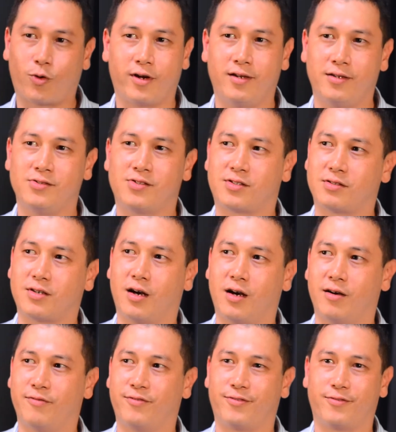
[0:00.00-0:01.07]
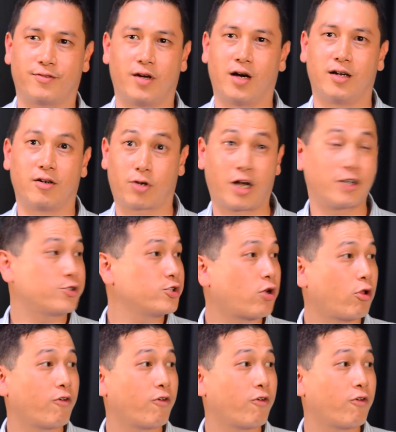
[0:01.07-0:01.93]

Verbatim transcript: queens of uh, countries